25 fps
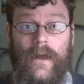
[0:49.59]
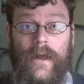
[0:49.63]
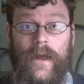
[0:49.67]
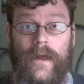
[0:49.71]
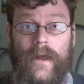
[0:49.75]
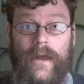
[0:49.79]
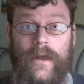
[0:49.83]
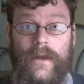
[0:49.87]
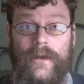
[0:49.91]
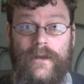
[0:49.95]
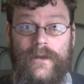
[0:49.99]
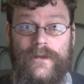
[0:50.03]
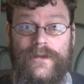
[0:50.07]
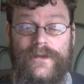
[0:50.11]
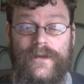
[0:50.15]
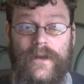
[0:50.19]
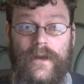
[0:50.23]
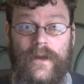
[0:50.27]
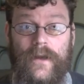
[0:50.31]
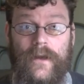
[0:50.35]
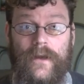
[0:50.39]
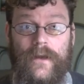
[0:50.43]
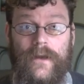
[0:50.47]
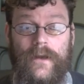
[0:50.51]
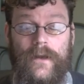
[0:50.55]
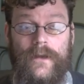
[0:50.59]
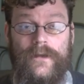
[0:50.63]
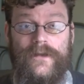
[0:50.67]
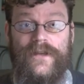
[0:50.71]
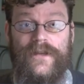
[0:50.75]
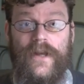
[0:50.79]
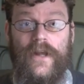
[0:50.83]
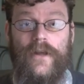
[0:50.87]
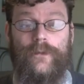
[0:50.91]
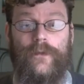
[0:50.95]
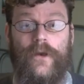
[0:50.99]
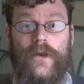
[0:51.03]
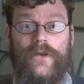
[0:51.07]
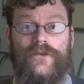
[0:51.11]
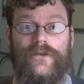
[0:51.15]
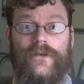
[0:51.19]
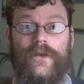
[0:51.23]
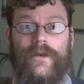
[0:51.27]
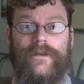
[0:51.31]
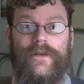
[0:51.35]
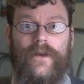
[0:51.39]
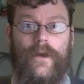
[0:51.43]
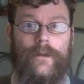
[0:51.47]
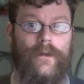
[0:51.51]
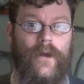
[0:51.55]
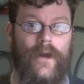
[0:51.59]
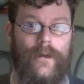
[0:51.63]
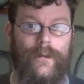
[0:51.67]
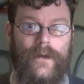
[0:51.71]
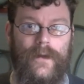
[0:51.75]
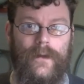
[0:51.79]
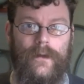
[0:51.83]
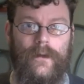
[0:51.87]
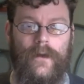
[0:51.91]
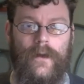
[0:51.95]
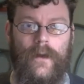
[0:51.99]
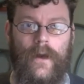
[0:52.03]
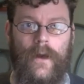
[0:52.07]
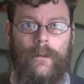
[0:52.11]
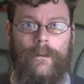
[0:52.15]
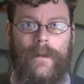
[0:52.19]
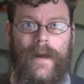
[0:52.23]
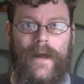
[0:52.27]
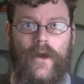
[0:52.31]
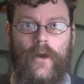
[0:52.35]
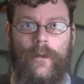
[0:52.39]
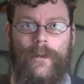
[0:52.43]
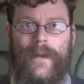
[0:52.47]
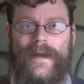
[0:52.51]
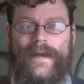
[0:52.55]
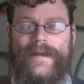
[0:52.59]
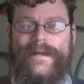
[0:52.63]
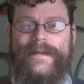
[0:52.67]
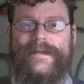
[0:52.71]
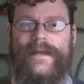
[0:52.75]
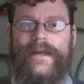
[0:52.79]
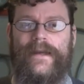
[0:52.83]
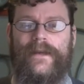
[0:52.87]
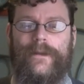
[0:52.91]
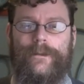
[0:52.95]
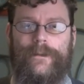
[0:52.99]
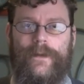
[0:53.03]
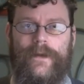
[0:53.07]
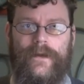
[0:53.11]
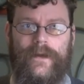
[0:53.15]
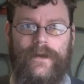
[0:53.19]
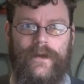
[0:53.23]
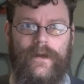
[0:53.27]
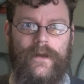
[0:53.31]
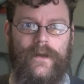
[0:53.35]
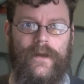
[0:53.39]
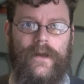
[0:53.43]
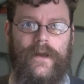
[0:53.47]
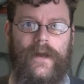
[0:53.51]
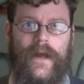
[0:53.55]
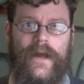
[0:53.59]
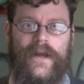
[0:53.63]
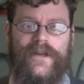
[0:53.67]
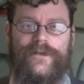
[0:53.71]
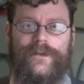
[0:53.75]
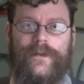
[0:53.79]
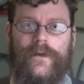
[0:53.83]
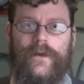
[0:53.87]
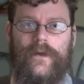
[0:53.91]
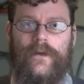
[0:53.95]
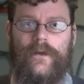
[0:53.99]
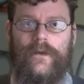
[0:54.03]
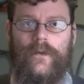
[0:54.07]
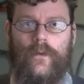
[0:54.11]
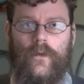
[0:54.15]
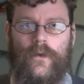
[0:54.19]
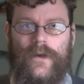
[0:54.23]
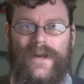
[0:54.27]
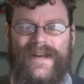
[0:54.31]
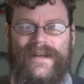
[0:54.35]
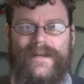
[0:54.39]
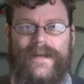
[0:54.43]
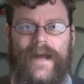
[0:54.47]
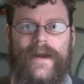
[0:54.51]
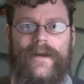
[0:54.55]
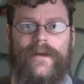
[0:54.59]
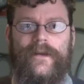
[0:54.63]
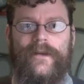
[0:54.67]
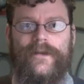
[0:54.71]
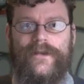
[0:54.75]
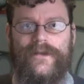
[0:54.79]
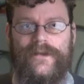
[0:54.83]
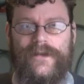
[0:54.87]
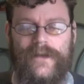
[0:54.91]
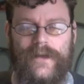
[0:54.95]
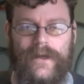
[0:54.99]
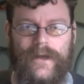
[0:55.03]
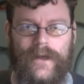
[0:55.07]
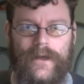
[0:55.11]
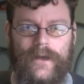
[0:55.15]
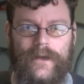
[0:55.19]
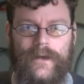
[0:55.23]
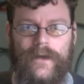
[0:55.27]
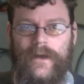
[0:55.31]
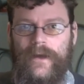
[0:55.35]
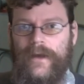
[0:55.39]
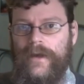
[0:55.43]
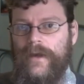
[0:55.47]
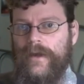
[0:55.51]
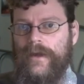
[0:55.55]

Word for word: And it's in celebration of the upcoming Biomech Encyclopedia that guy's been working tirelessly on.